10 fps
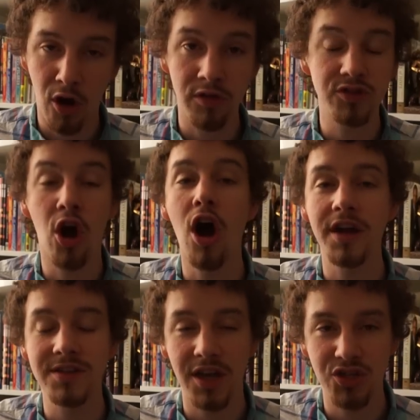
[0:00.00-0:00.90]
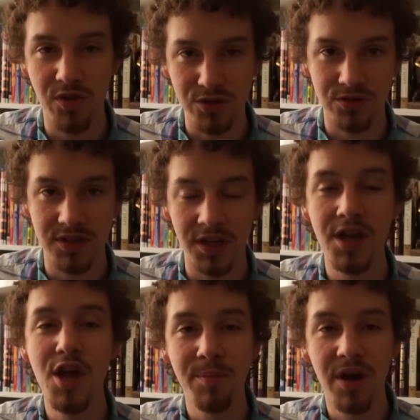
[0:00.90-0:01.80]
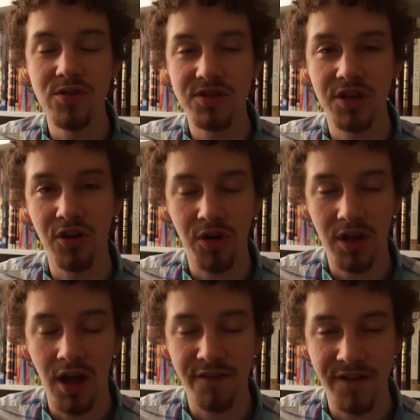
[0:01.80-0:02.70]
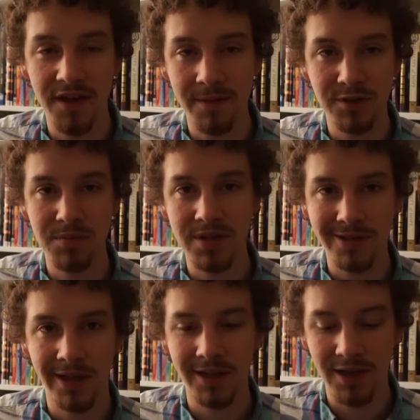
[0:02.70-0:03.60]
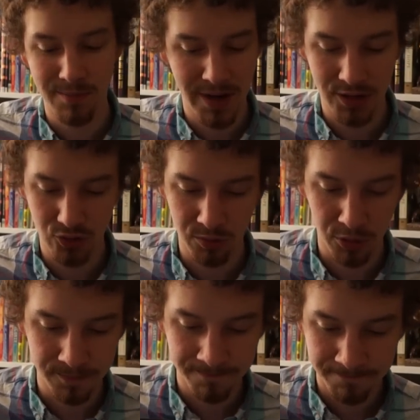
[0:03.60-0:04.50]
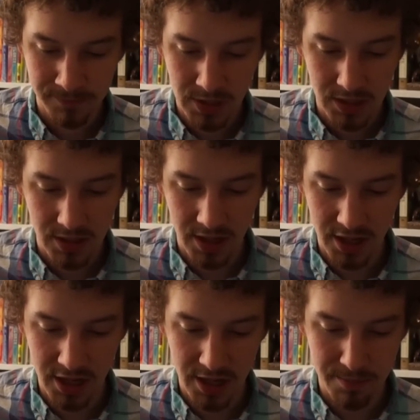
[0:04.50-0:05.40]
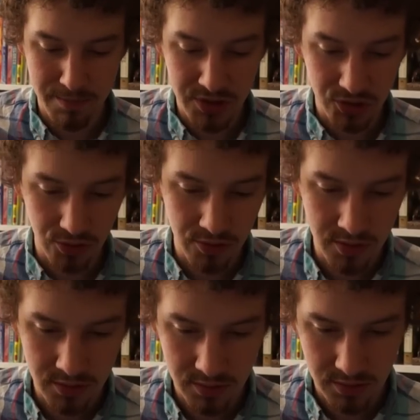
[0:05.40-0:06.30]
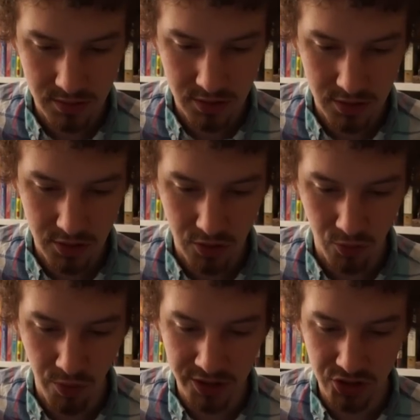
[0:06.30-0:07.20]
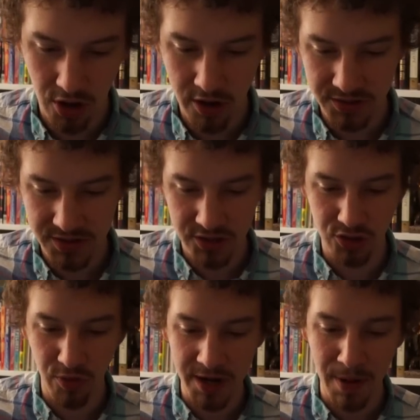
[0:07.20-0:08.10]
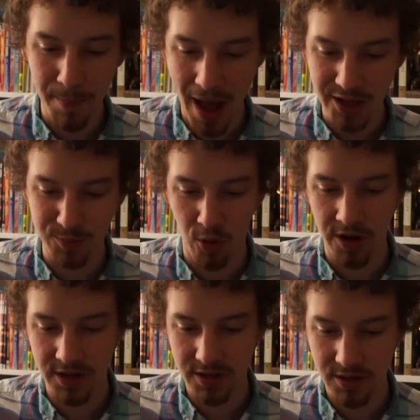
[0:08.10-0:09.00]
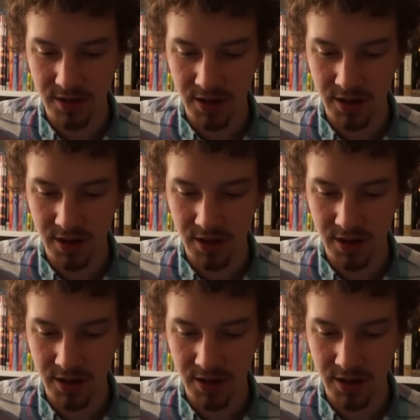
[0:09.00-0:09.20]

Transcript: all the talk has got you interested, but you still find them to be slightly impenetrable. Mr. Redjar says, "You're right about Box Boy."